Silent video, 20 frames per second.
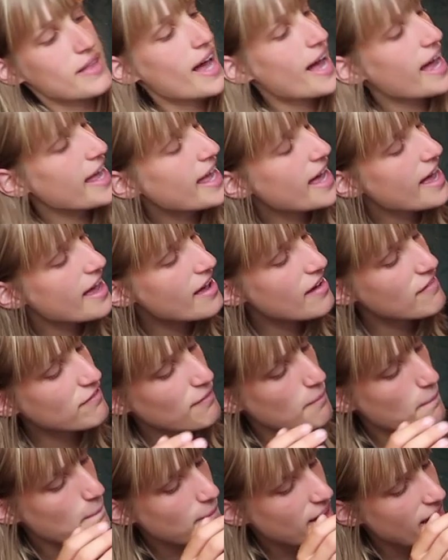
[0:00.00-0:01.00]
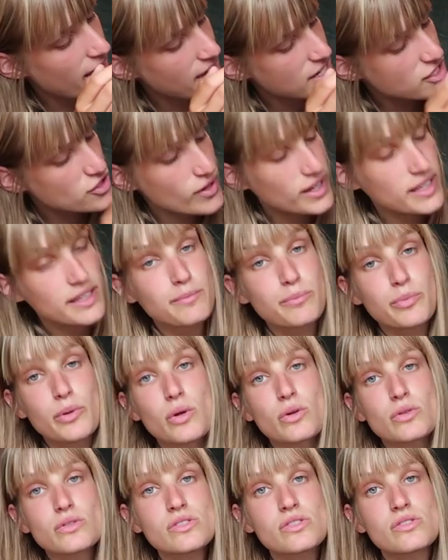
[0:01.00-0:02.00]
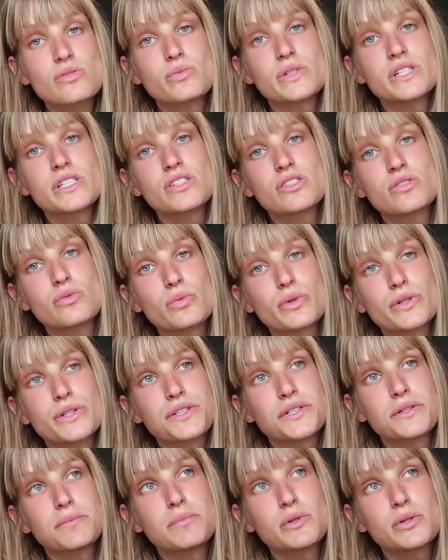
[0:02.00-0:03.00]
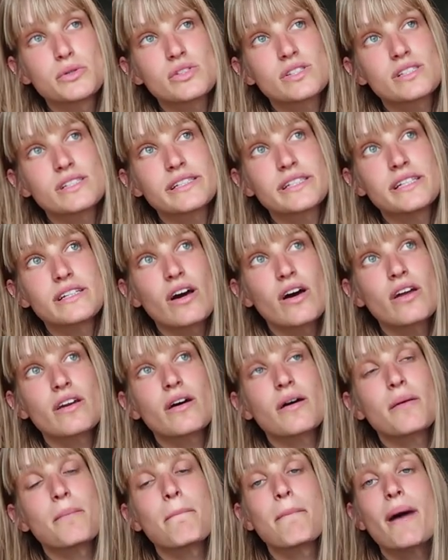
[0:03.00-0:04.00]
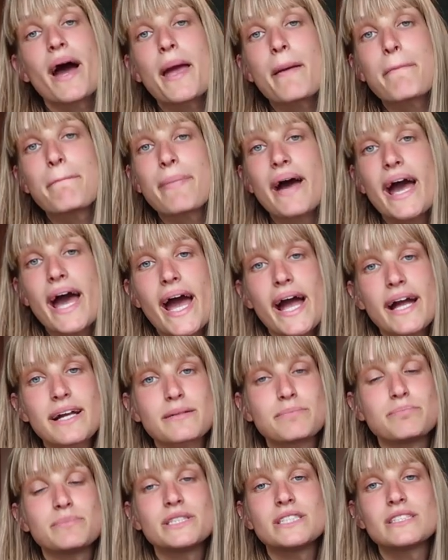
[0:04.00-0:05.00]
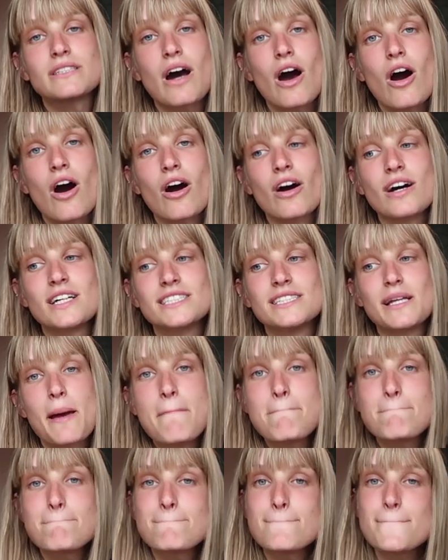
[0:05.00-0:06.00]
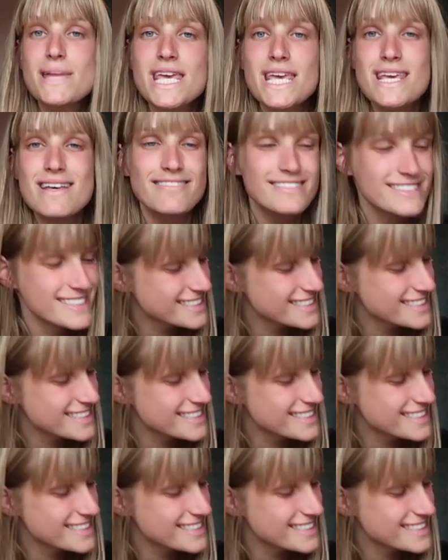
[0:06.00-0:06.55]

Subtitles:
I have my trekking poles, which were mostly not on my pack, but on me.